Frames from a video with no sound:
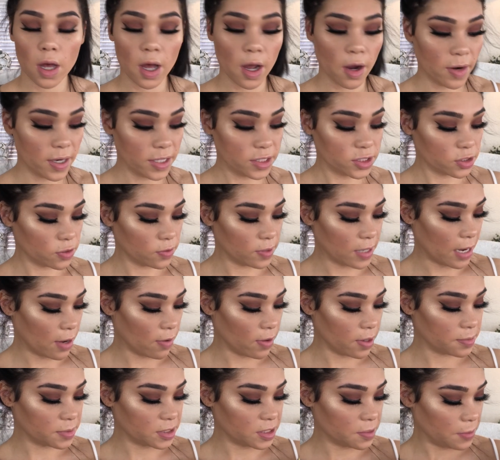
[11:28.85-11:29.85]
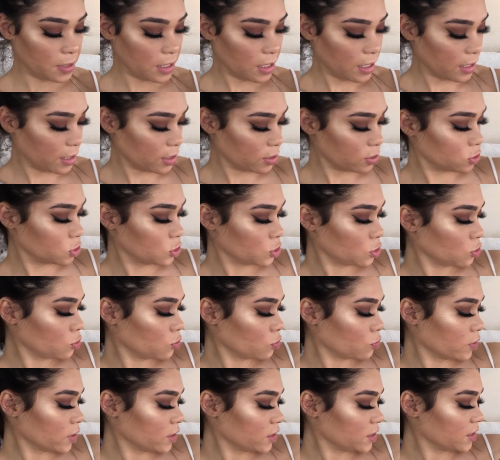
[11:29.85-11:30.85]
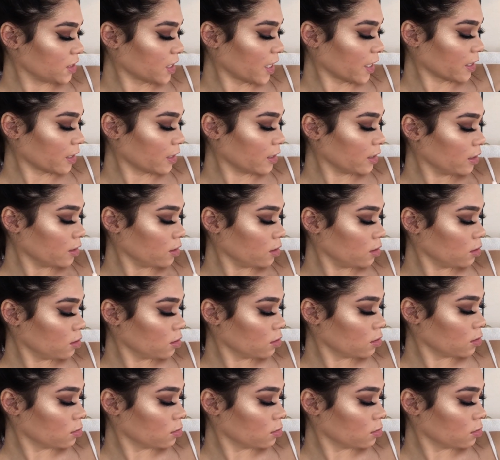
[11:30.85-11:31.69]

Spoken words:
All right, so now I'm dipping into Decadent,